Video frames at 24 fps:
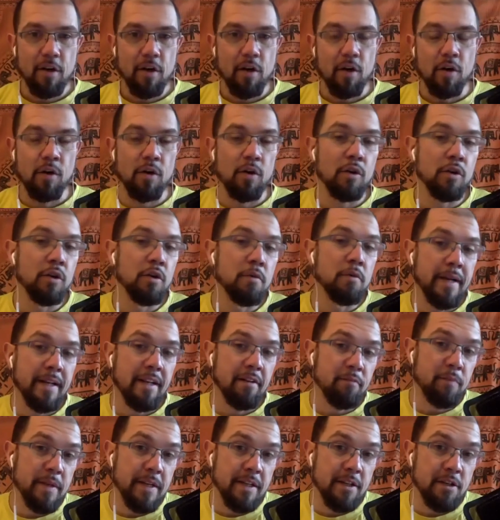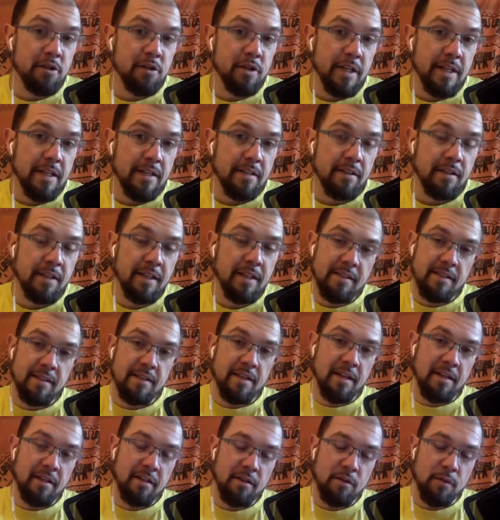or, or you might have been a tree. So, that's
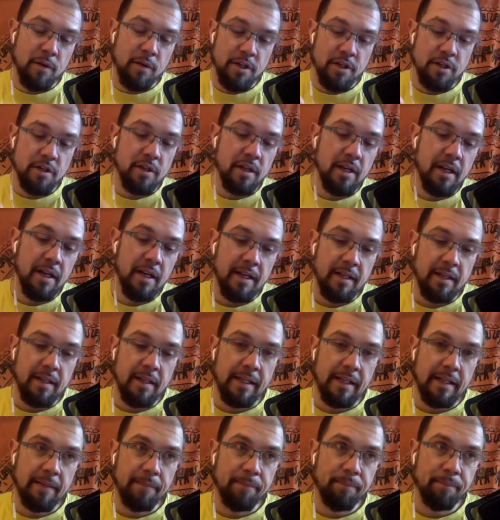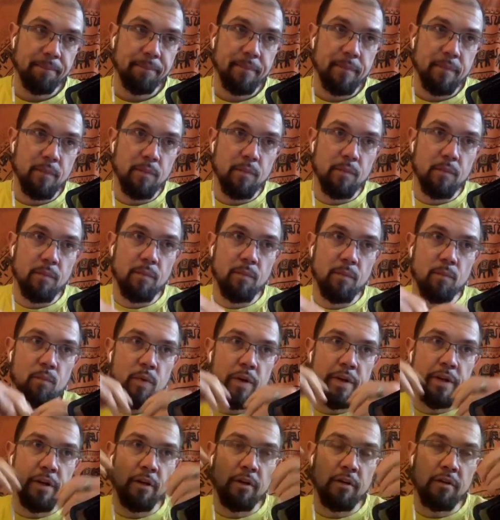another question I had. Like,
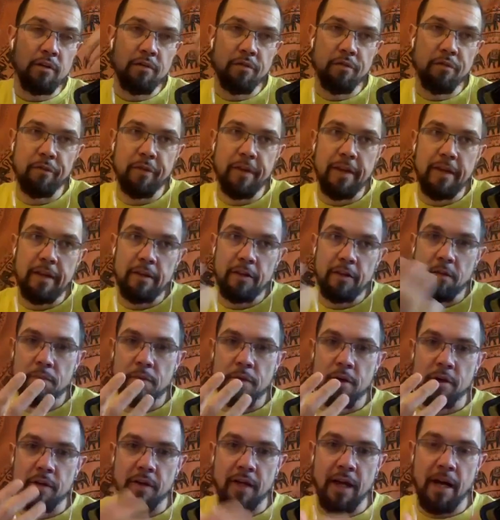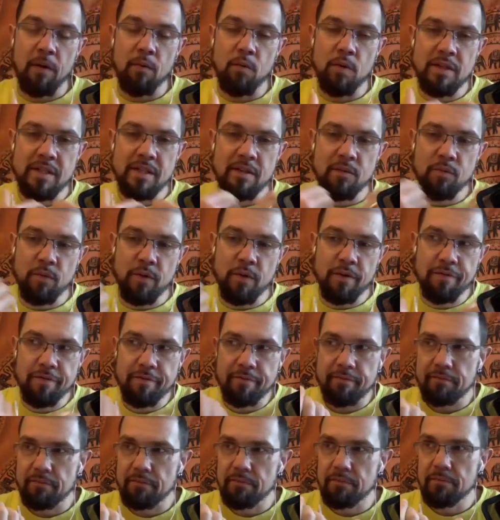when you could feel your brother, how was it
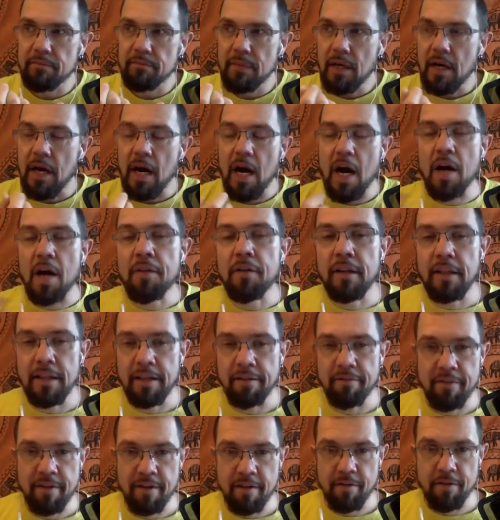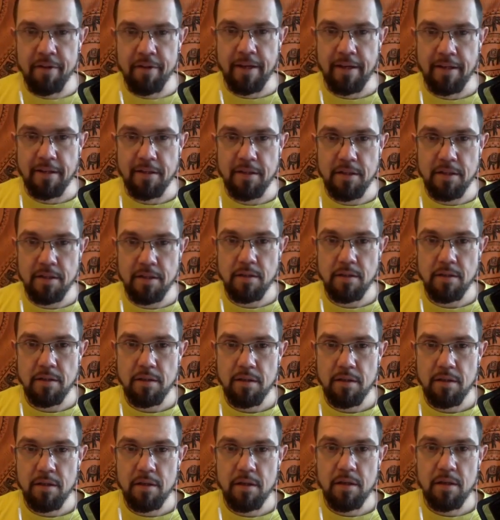with other living things?
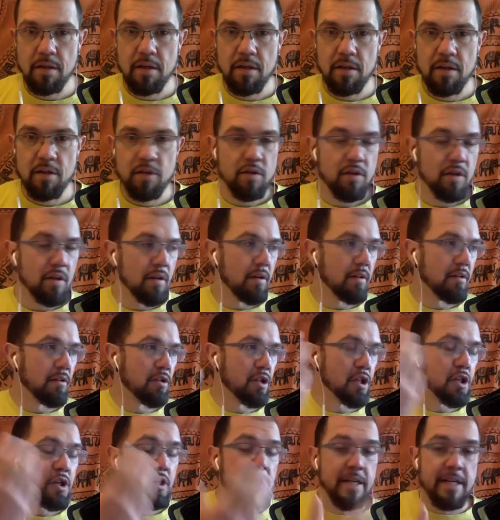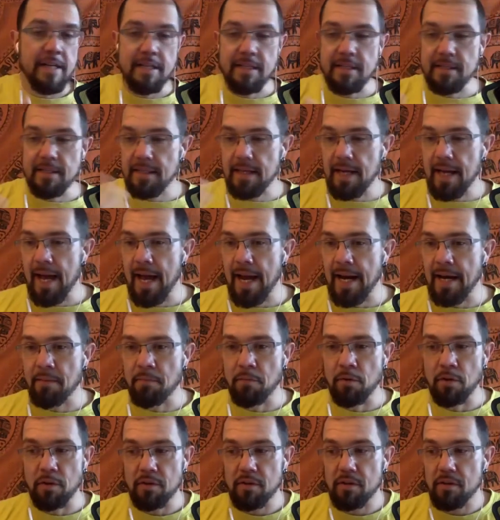trees,
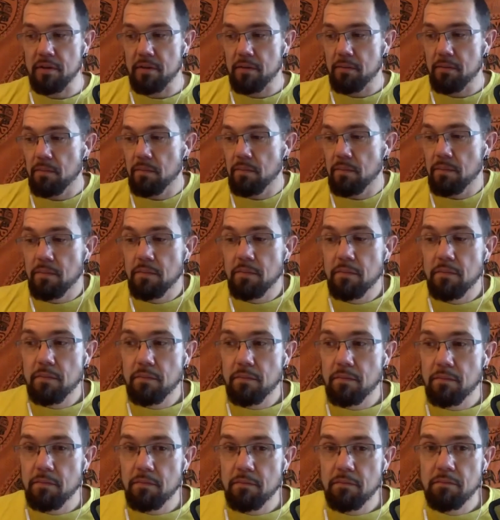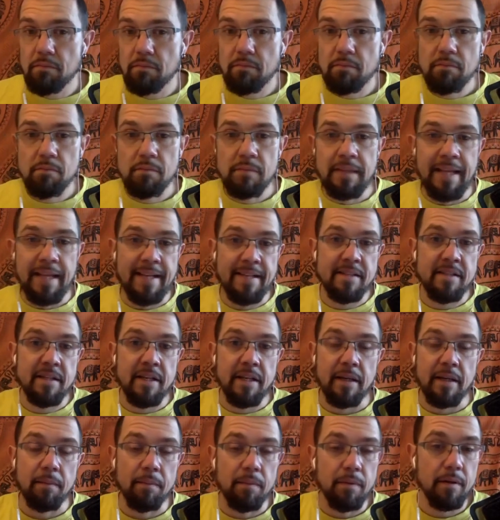animals,
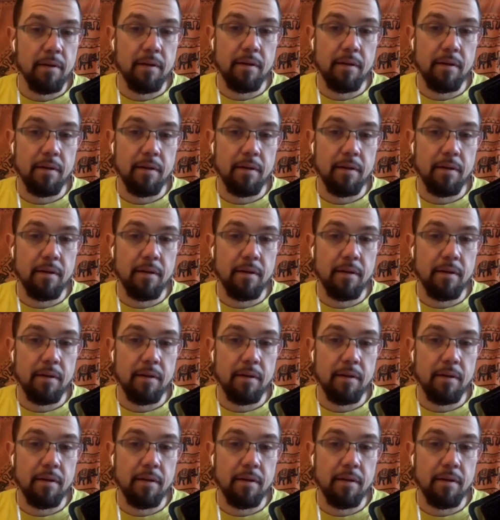landscape,